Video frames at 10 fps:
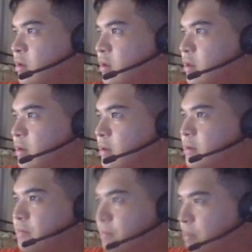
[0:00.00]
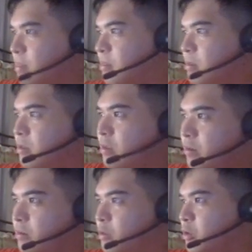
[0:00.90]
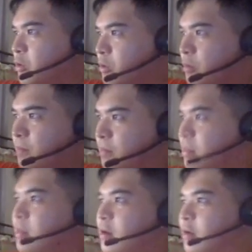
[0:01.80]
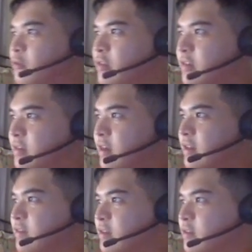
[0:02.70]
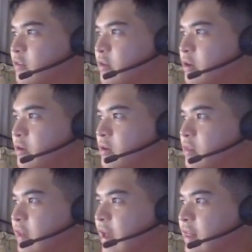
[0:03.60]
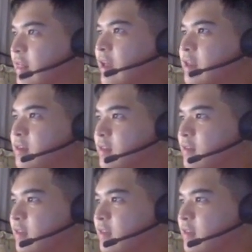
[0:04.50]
uh, so uh, redesigned exterior, the headlights and the